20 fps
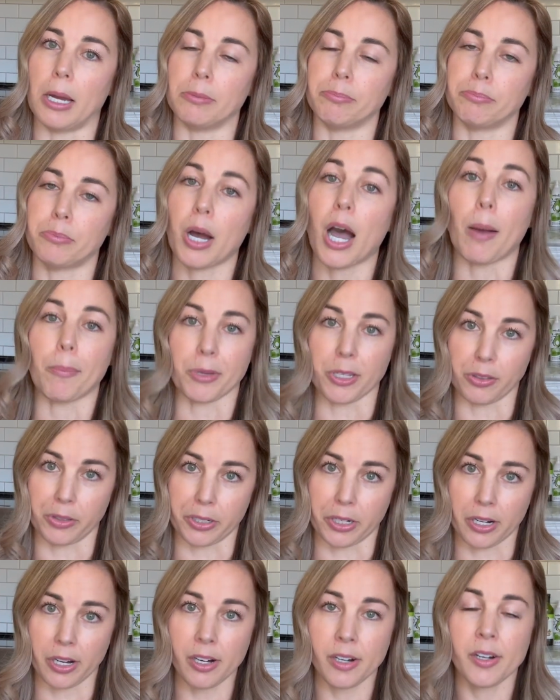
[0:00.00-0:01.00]

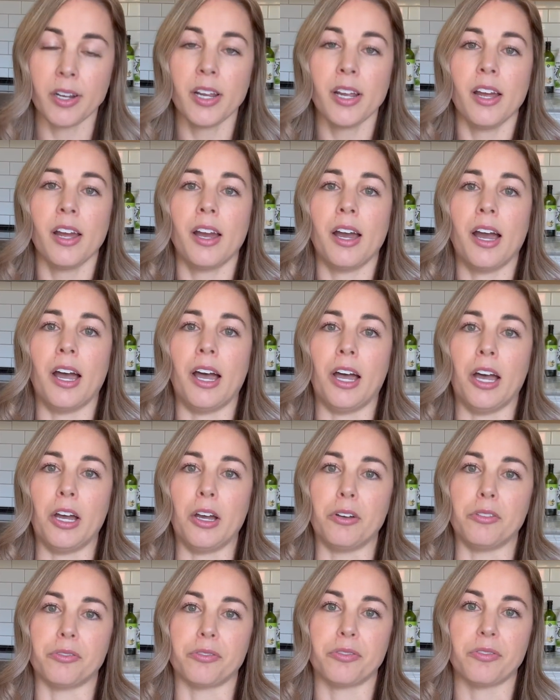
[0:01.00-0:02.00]
popular
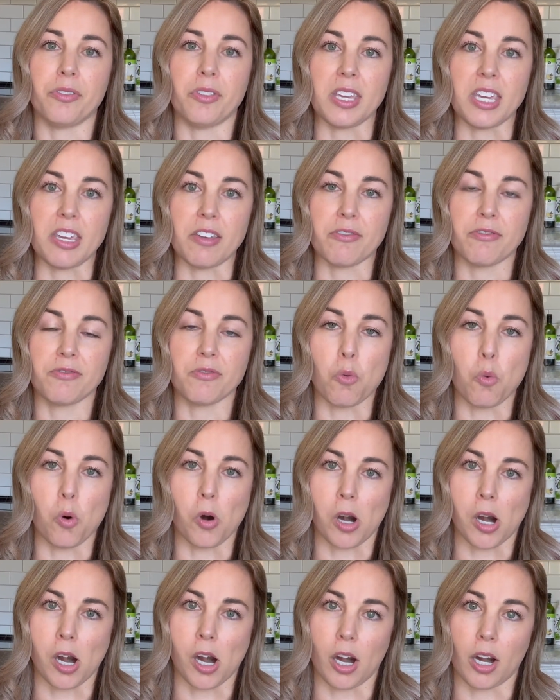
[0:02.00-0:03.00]
of the
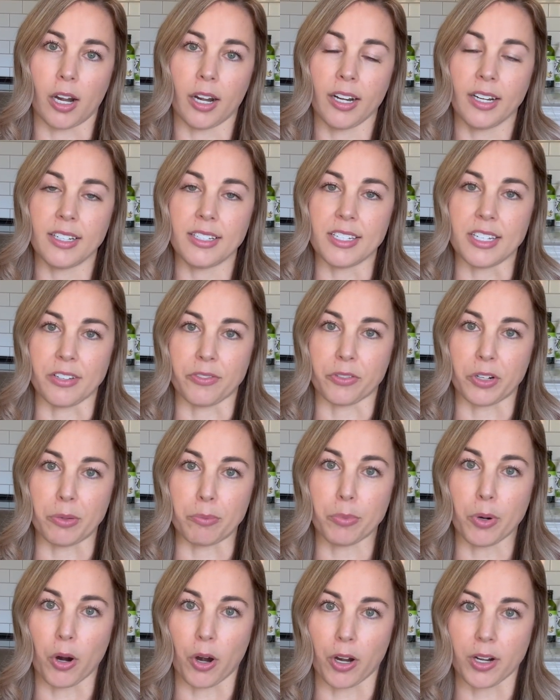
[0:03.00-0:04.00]
4 different
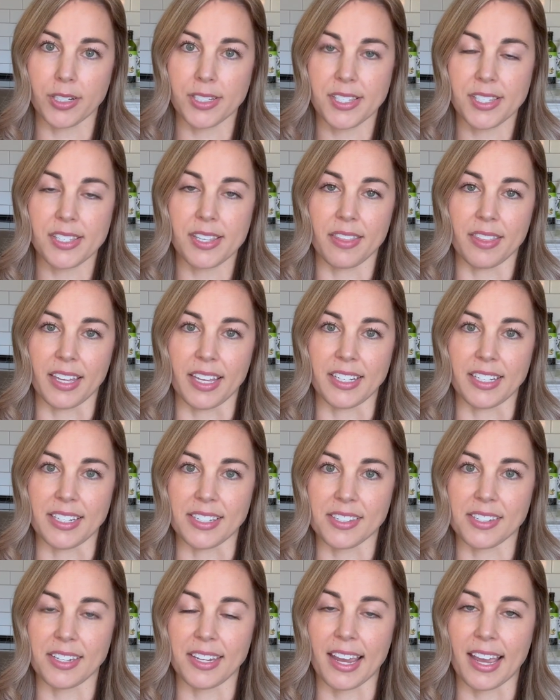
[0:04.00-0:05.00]
parks that
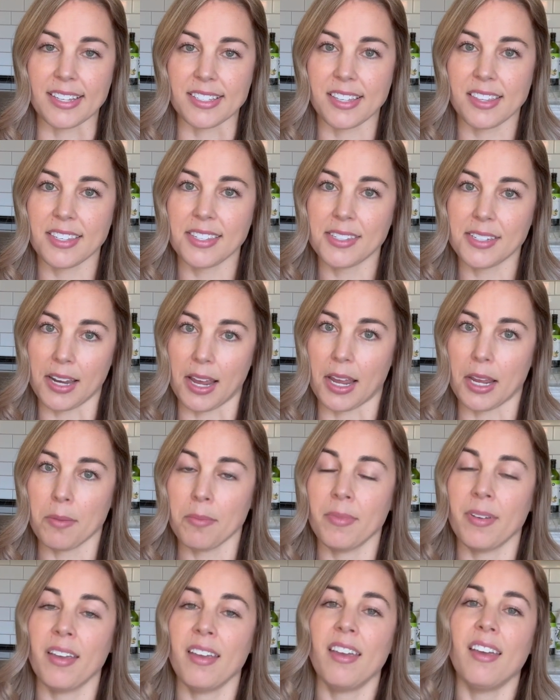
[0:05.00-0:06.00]
Disney has at this
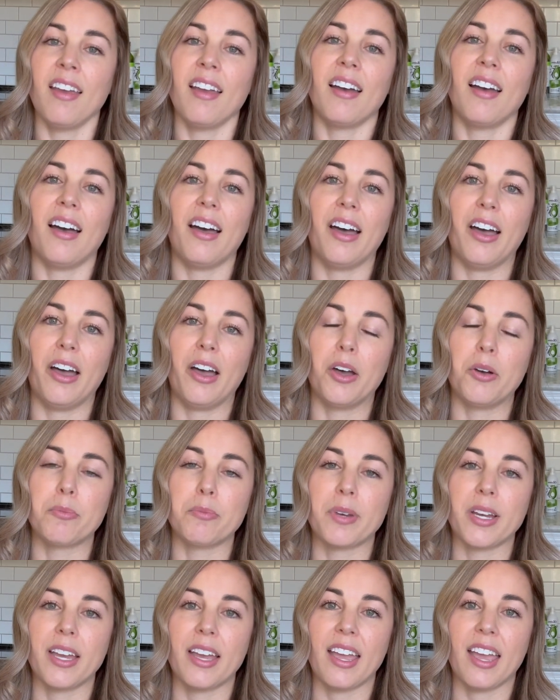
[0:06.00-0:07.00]
time.
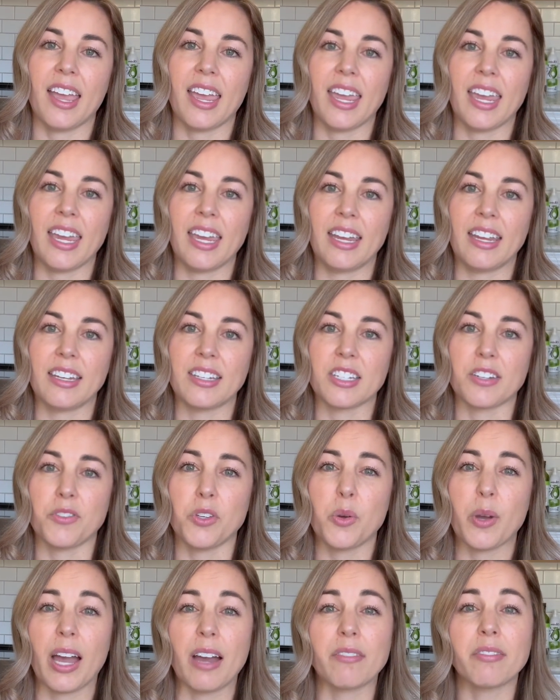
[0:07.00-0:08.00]
And if
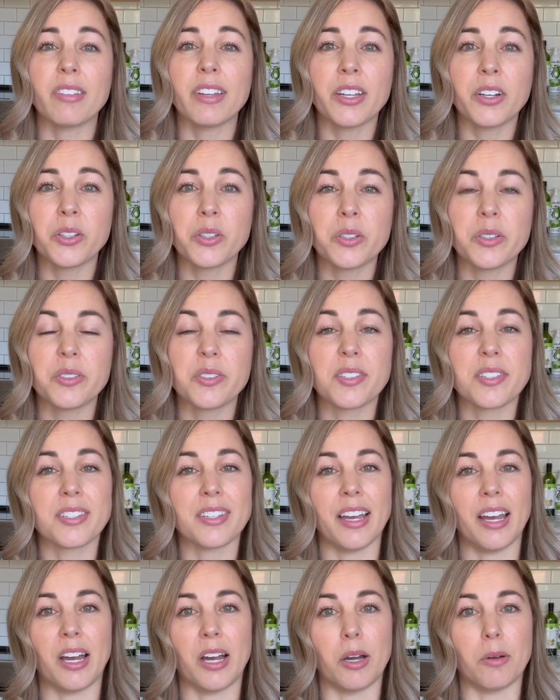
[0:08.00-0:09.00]
you have littles,
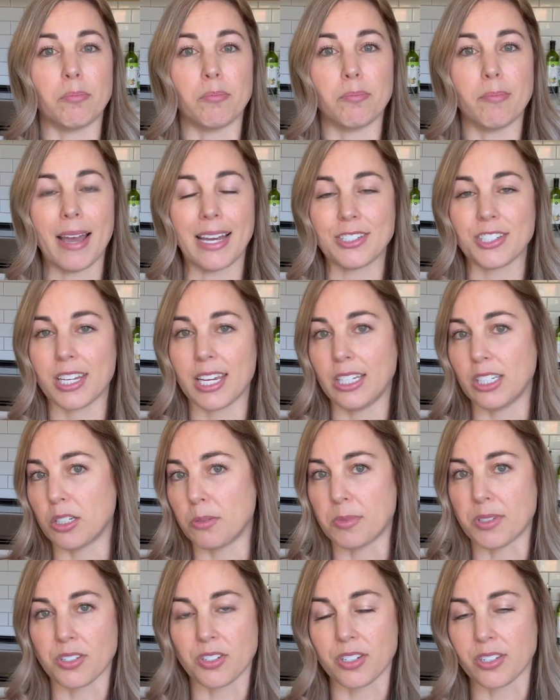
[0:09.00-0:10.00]
Magic
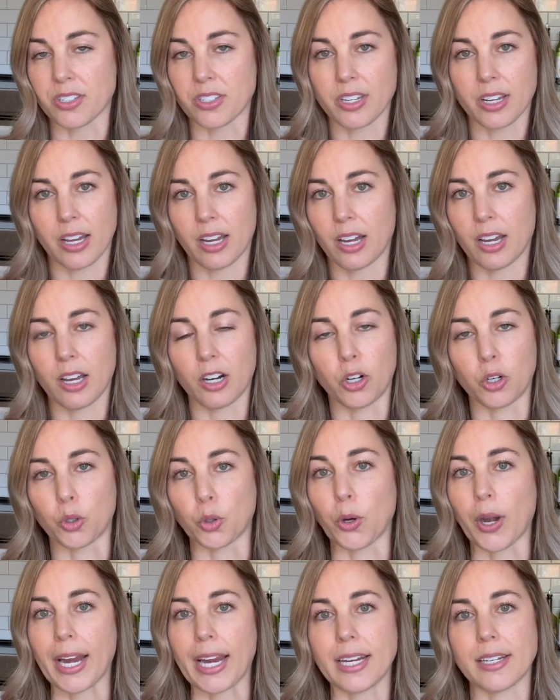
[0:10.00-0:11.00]
Kingdom is just a
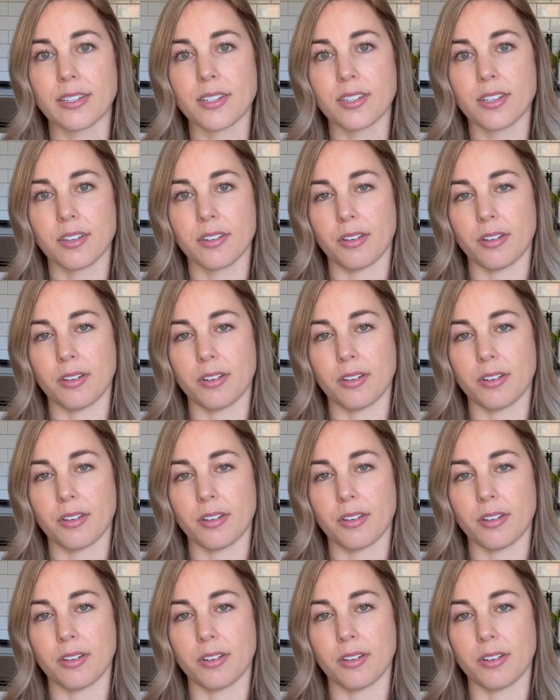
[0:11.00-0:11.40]
great